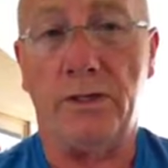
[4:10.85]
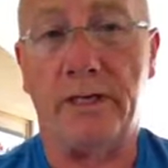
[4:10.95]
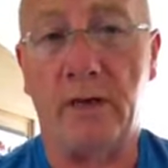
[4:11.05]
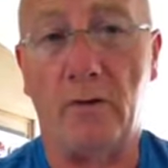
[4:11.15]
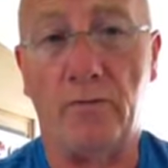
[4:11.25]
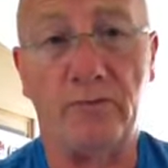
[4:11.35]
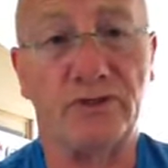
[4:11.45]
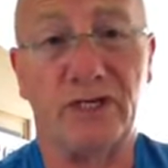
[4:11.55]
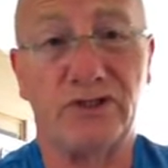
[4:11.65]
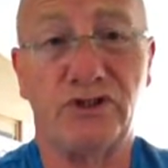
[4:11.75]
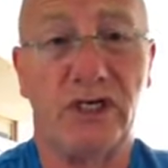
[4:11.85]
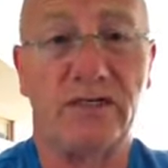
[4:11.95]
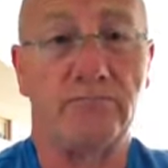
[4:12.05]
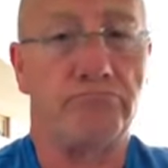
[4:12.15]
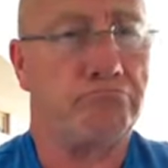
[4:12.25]
You know, people say that's
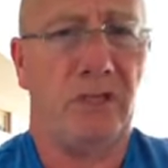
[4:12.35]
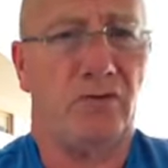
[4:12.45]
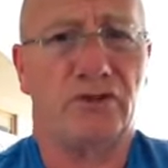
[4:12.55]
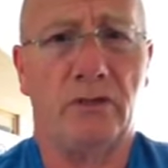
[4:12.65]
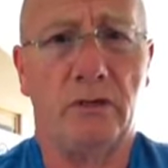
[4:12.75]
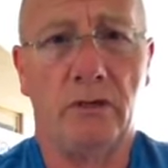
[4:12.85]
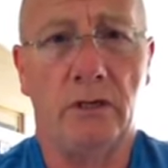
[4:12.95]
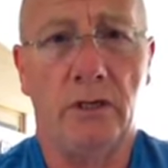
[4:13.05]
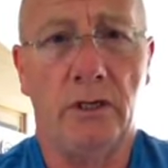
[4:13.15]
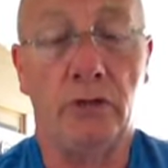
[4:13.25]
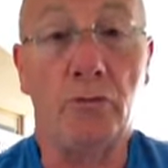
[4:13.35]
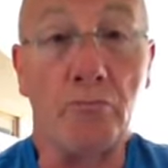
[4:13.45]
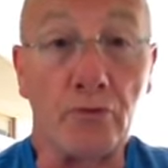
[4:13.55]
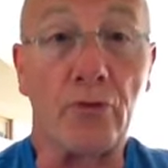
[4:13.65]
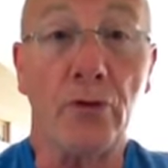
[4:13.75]
cheating. No, it's not. You're
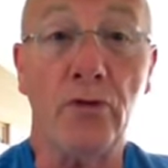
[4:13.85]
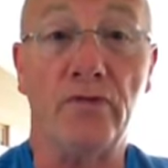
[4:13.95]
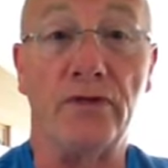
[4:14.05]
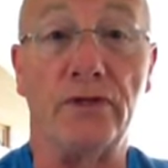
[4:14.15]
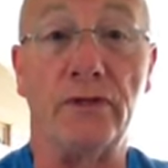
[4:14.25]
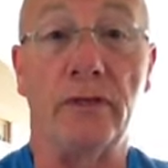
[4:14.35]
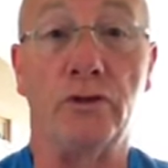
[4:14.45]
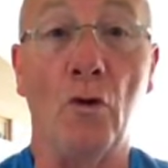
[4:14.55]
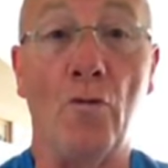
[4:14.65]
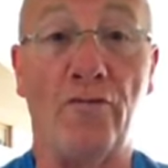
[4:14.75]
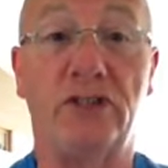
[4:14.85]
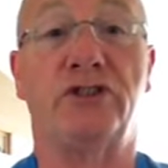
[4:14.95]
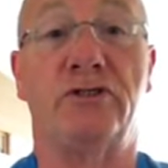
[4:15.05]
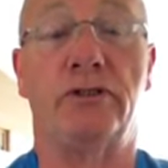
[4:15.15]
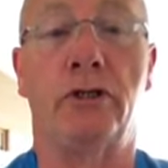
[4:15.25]
improving your
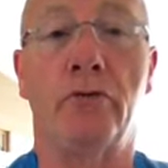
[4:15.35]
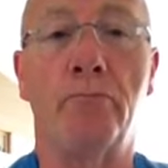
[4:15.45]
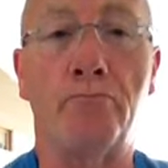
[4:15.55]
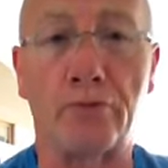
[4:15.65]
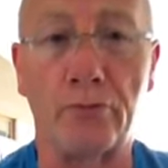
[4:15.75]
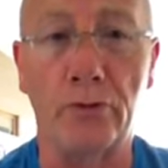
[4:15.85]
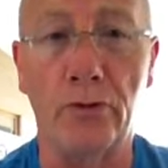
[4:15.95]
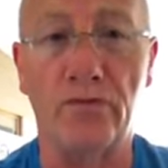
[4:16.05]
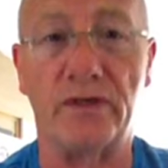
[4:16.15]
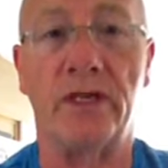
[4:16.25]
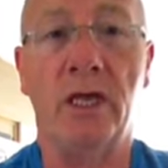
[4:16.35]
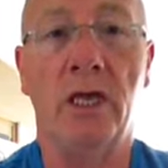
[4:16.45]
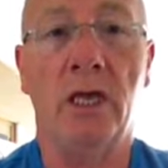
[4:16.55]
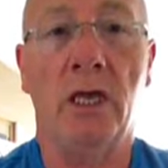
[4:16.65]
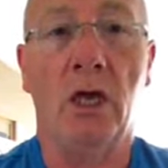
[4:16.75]
fishing. You're improving
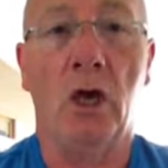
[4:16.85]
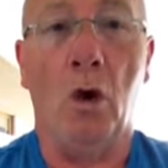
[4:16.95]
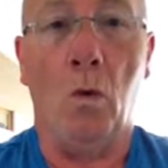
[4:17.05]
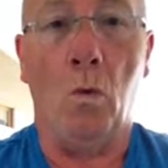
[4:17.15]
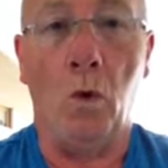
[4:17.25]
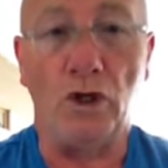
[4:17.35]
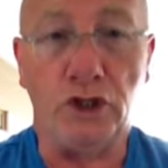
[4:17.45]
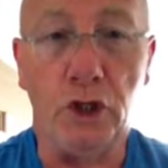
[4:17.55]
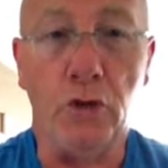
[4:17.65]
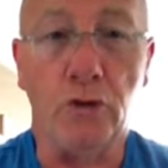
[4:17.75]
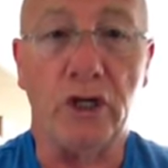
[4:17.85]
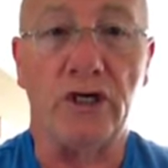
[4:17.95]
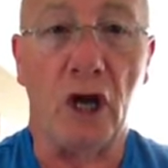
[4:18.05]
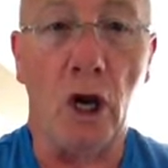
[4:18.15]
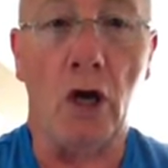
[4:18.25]
what you
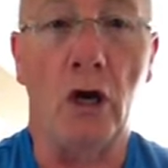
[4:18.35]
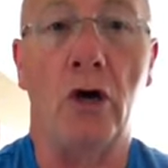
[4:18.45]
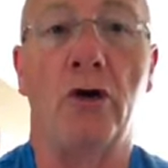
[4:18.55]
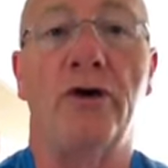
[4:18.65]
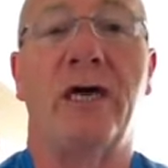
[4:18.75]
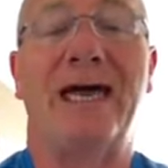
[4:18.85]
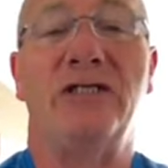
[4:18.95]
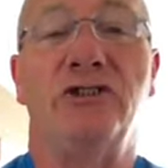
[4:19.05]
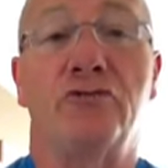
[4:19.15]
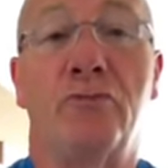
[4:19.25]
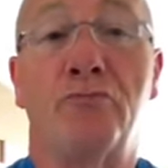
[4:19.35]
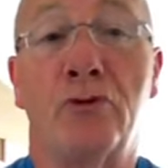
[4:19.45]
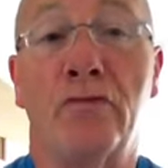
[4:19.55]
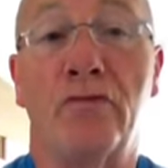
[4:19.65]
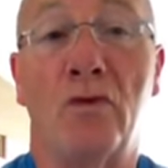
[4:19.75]
can learn, and you're
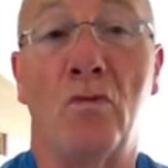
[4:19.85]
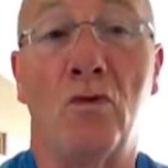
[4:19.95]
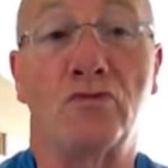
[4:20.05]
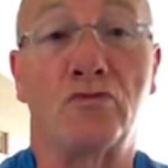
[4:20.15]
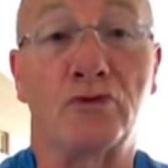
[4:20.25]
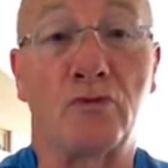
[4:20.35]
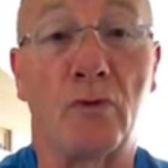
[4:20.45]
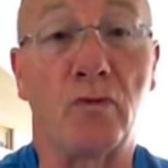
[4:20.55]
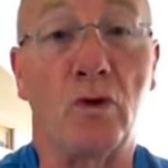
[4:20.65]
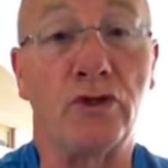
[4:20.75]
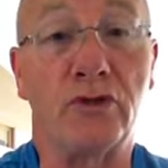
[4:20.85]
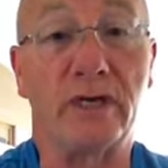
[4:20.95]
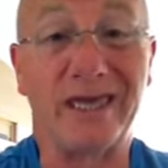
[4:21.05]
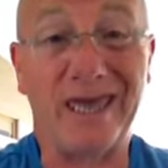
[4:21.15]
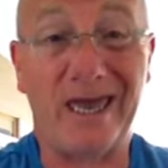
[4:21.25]
improving on most probably what you
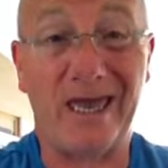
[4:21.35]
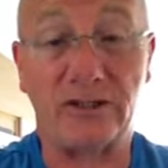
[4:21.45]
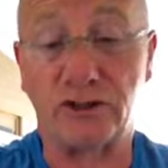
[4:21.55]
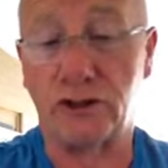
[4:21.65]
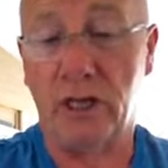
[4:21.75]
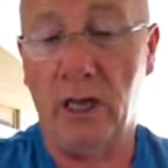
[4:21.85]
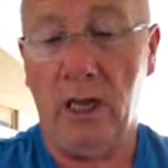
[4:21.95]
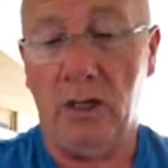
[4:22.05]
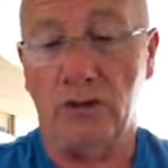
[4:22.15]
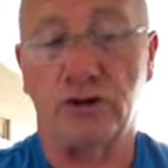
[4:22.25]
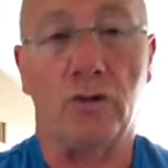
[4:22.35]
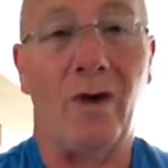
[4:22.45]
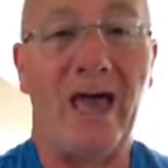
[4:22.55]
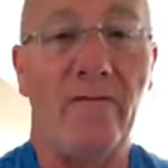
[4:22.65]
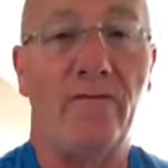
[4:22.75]
can catch. So
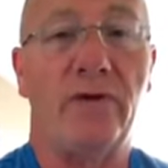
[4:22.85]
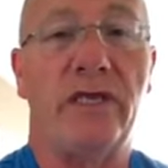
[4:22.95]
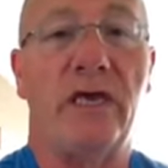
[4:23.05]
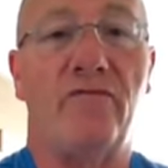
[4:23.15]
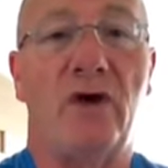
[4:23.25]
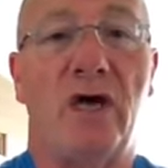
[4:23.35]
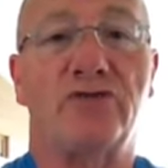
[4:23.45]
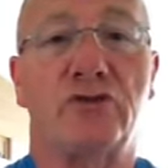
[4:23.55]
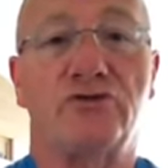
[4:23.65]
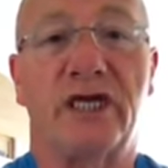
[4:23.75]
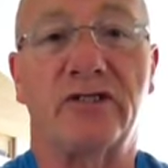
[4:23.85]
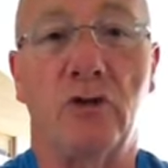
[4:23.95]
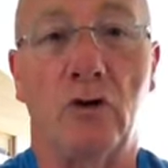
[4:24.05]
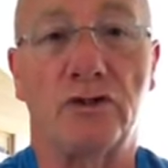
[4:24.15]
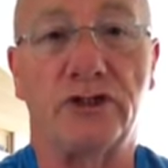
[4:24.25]
every advance on
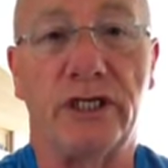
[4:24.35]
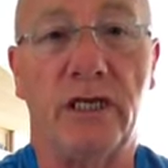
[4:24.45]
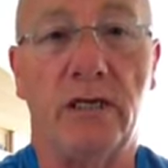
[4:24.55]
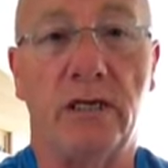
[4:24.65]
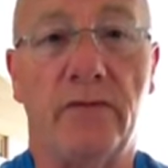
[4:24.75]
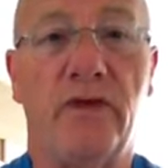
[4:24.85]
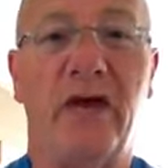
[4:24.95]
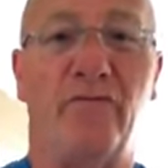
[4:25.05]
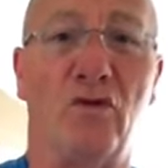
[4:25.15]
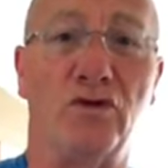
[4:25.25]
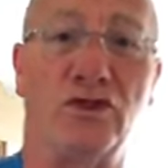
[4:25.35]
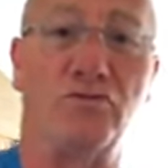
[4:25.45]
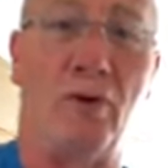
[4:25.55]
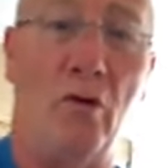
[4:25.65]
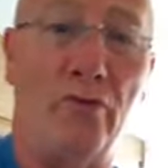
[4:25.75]
technology, if you hear voices
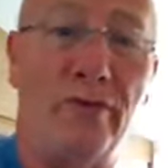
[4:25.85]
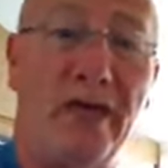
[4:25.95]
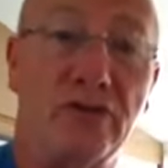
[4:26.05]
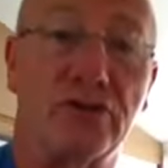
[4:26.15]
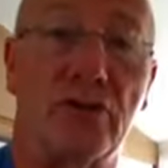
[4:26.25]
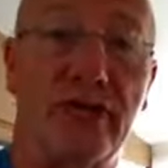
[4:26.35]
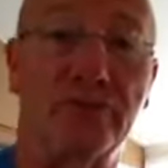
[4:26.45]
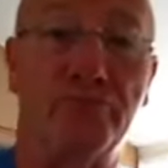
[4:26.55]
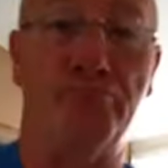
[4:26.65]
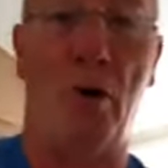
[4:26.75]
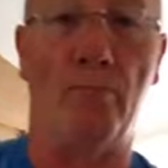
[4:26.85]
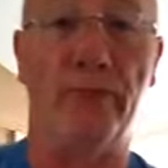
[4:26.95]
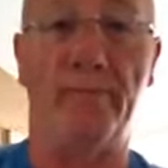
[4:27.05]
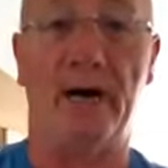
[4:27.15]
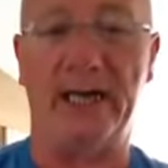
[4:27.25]
behind me outside, that's Bob
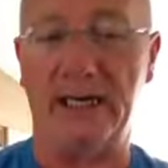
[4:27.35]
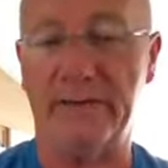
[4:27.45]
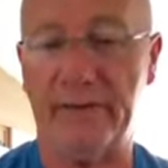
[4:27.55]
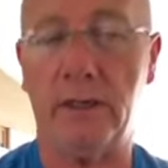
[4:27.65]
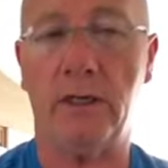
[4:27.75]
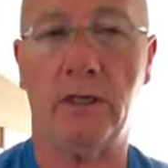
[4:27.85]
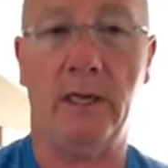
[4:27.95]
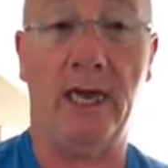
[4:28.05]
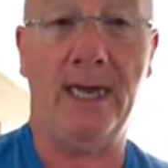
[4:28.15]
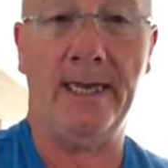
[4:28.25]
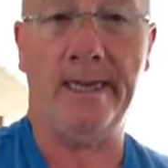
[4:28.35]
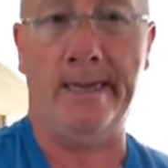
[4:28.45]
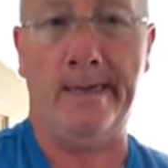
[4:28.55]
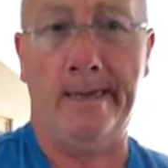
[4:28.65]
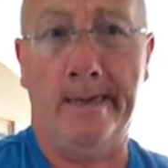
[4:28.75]
the Bailiff.
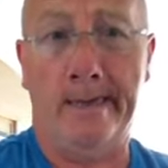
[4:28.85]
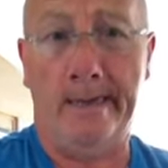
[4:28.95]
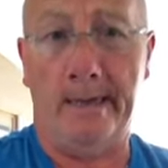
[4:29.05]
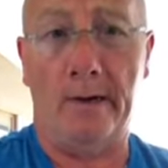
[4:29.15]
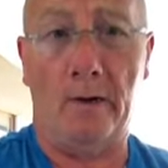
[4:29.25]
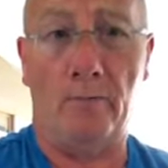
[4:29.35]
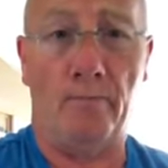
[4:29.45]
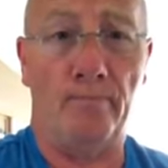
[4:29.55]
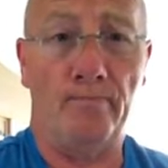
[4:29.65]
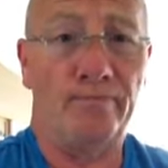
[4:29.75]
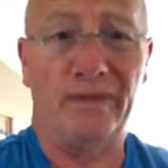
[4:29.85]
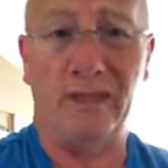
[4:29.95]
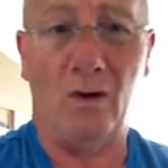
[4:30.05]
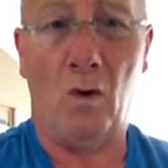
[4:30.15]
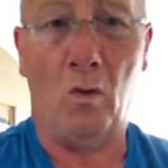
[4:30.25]
or
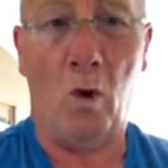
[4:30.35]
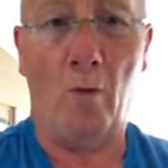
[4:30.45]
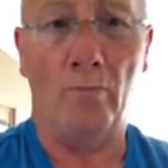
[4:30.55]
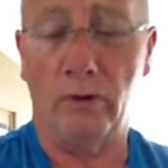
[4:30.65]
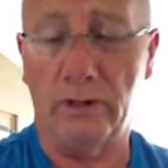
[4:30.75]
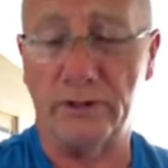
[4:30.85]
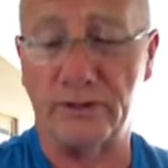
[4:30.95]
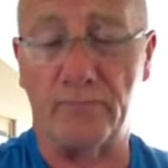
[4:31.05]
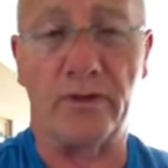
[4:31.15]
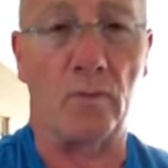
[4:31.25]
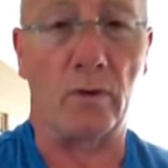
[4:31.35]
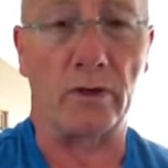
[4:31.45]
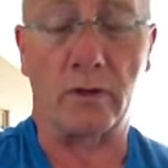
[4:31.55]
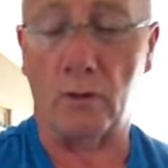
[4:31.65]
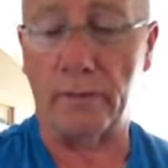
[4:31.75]
Womble, as some people want
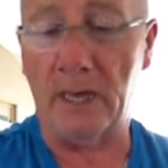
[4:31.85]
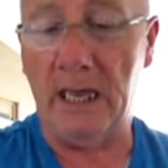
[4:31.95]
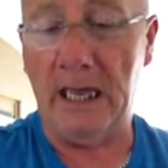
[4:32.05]
to call him.